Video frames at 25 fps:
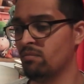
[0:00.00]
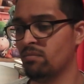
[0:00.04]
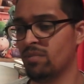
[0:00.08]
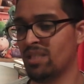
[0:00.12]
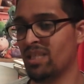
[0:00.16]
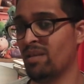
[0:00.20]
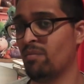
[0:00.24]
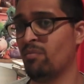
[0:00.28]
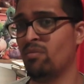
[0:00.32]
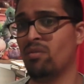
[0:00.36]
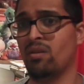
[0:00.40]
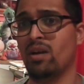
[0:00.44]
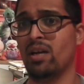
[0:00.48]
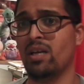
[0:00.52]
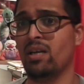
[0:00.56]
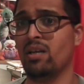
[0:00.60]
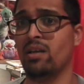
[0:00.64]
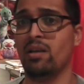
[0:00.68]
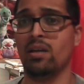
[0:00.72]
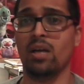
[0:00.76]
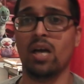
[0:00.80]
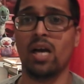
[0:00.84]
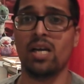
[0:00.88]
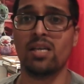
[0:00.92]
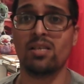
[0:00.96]
Samurai
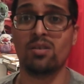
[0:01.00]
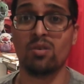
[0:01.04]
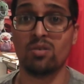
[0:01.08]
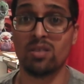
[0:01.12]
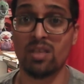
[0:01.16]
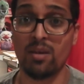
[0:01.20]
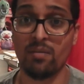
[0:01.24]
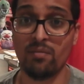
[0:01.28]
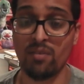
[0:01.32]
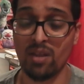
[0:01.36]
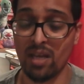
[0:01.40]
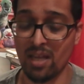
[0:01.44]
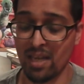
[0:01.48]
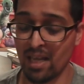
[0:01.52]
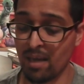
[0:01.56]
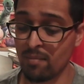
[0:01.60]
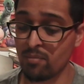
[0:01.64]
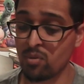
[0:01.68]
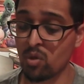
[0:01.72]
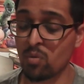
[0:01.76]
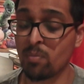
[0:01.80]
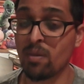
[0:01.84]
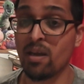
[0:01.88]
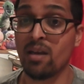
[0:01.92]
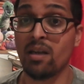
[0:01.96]
United or something like that. I'm
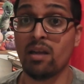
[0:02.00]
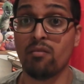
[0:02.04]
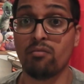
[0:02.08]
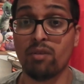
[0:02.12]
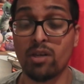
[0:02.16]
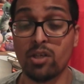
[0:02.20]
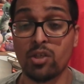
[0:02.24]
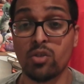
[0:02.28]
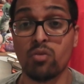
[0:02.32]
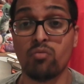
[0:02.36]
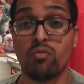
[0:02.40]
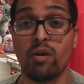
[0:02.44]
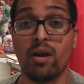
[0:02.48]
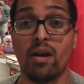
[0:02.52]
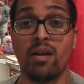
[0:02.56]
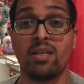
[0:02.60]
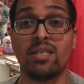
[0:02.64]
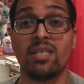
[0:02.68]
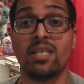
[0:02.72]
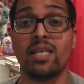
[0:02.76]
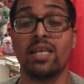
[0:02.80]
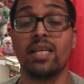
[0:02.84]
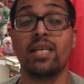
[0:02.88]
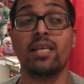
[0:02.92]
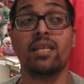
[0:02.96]
talking about the original
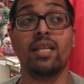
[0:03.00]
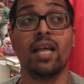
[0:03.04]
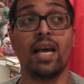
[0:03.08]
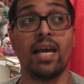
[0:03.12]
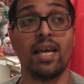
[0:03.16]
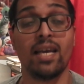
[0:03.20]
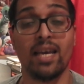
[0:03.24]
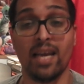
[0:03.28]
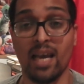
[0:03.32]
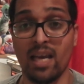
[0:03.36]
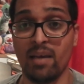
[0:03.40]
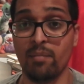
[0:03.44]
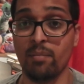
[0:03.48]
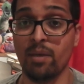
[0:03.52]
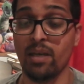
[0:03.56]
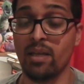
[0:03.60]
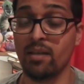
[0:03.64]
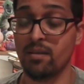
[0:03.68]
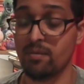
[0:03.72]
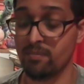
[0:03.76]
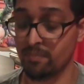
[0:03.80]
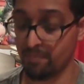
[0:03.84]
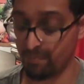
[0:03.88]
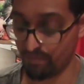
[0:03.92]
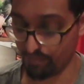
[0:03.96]
rarity that it came
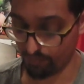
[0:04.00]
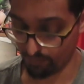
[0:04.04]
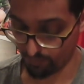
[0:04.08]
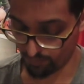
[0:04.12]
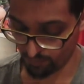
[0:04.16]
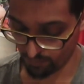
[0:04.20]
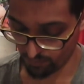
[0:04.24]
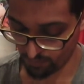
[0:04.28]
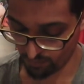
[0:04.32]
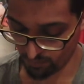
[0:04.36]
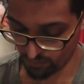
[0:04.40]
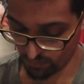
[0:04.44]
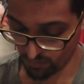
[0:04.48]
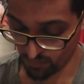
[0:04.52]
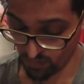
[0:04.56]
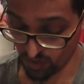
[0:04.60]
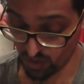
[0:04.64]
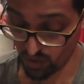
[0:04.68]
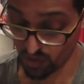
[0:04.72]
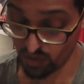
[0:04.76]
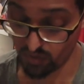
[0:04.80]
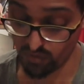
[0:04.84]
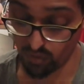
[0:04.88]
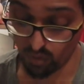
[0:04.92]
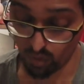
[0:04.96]
in. I
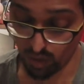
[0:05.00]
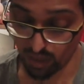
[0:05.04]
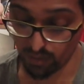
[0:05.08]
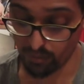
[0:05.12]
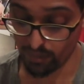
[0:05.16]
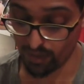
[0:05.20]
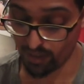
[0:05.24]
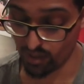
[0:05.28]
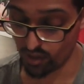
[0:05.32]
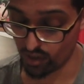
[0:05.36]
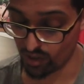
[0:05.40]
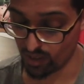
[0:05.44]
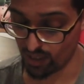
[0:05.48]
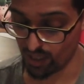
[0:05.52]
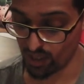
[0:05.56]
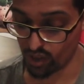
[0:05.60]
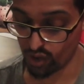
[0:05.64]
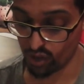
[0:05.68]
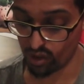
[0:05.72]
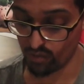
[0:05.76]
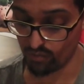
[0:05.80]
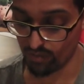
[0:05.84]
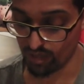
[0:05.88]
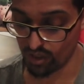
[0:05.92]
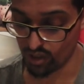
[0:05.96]
just thought I'd mention that. I
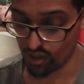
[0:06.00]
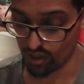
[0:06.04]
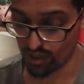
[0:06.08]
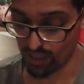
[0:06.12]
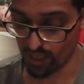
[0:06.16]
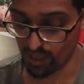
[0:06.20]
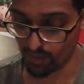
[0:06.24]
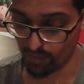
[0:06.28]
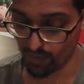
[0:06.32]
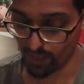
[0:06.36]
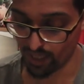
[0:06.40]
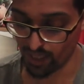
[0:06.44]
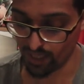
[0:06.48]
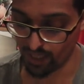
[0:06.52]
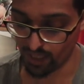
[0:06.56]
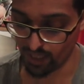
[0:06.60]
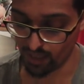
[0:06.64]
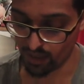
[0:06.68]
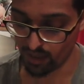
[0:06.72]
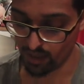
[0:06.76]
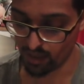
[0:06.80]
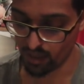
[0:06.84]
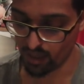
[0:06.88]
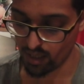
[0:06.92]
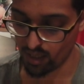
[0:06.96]
should have mentioned that at the
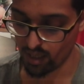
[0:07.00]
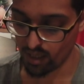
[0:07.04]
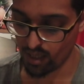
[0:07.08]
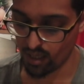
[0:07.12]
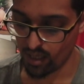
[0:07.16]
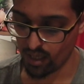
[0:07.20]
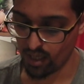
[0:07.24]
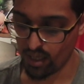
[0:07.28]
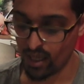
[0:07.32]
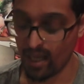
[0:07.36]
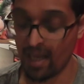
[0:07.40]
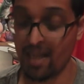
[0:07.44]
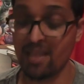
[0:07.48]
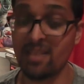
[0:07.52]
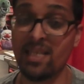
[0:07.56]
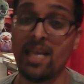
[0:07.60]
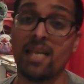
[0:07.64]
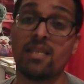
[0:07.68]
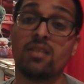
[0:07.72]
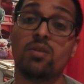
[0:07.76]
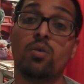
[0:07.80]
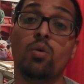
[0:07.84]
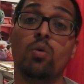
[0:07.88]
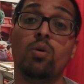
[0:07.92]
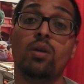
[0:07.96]
beginning.
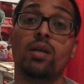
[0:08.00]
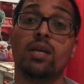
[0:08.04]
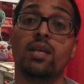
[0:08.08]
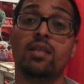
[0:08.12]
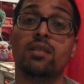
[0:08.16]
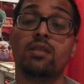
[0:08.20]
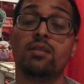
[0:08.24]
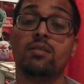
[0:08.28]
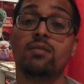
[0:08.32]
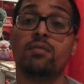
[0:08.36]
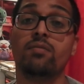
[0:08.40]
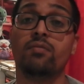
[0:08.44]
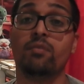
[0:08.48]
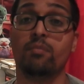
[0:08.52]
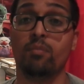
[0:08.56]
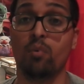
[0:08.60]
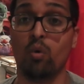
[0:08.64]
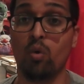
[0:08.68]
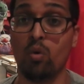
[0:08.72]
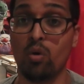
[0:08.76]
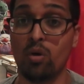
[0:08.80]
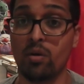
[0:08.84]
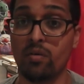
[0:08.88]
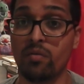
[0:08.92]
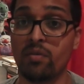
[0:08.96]
Insector Hornet from
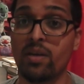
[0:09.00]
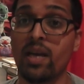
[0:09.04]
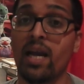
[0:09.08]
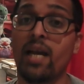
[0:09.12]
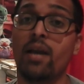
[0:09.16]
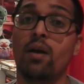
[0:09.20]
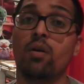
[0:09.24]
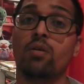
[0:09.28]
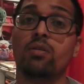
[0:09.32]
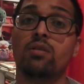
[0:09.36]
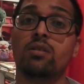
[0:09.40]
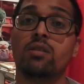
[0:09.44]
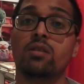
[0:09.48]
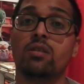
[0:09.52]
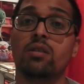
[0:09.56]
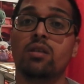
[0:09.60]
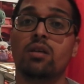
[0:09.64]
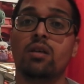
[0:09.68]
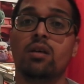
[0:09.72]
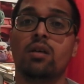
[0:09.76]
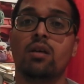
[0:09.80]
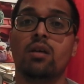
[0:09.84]
Order of Chaos.